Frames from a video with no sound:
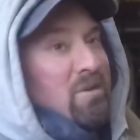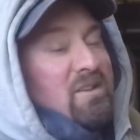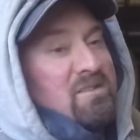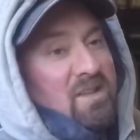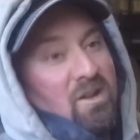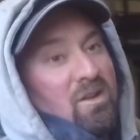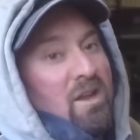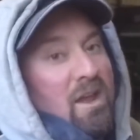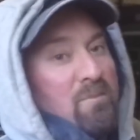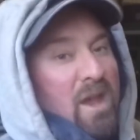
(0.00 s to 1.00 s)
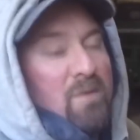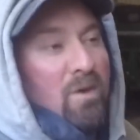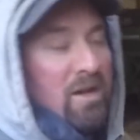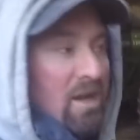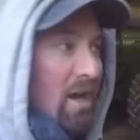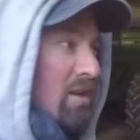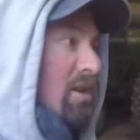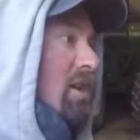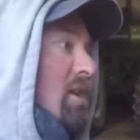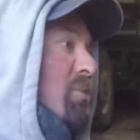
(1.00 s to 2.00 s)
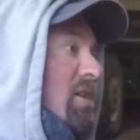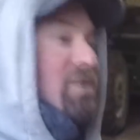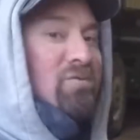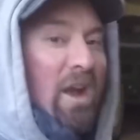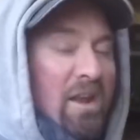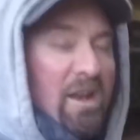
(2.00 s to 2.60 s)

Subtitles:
can sell and make money on. Because right